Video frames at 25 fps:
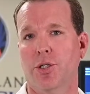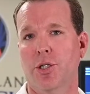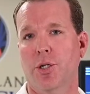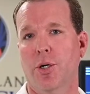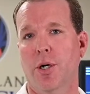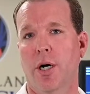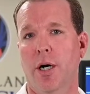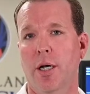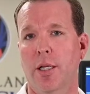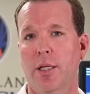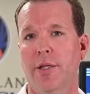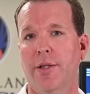
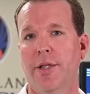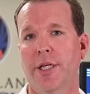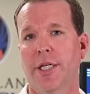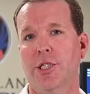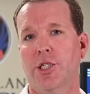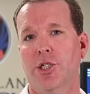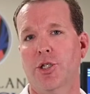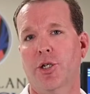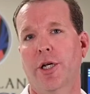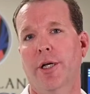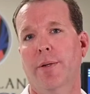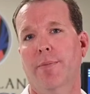to all of
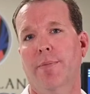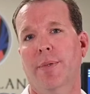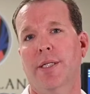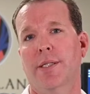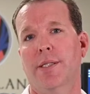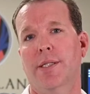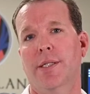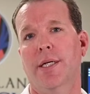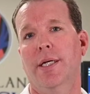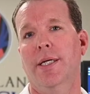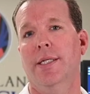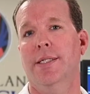these
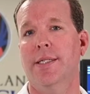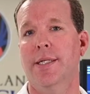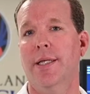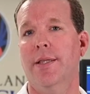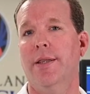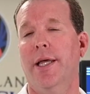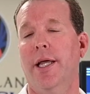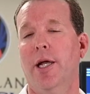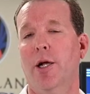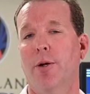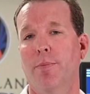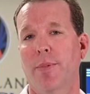treatments is
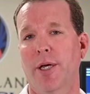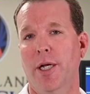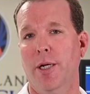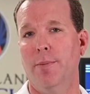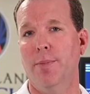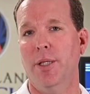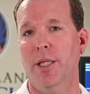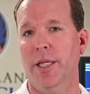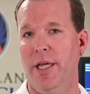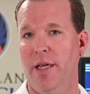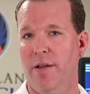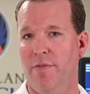that they are
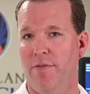minimally